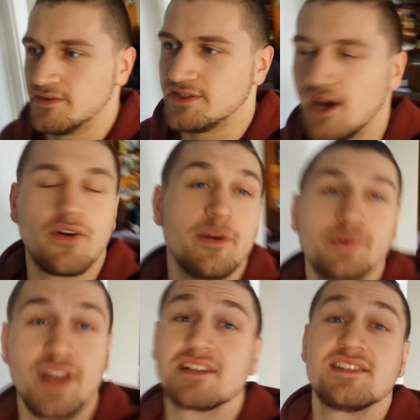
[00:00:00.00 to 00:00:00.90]
Sorry,
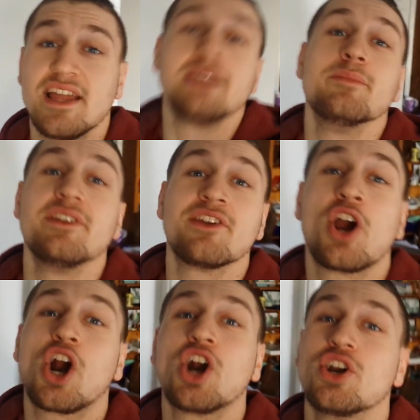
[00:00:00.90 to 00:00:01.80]
but that statement
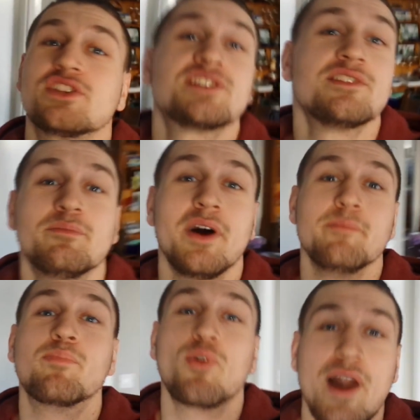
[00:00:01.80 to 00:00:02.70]
hurts my
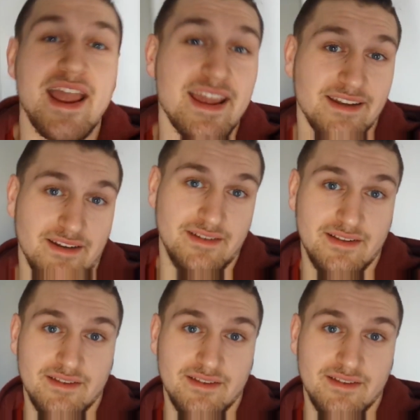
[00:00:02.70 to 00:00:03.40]
brain.